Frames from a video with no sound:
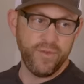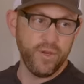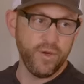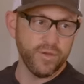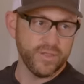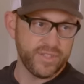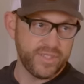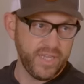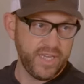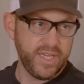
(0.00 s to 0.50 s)
you
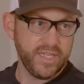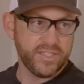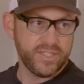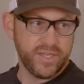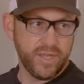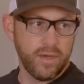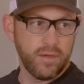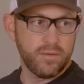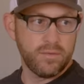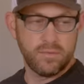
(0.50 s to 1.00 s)
do a sticky
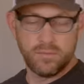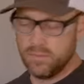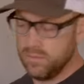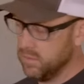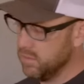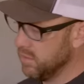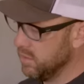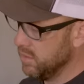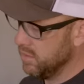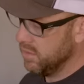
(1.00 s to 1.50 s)
stone,
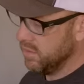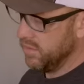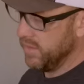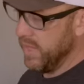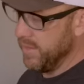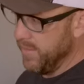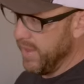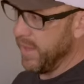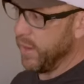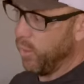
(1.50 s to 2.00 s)

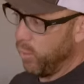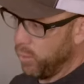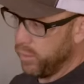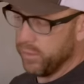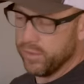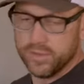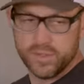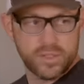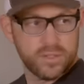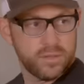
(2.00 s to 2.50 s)
they make
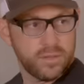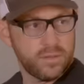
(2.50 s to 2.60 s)
corners.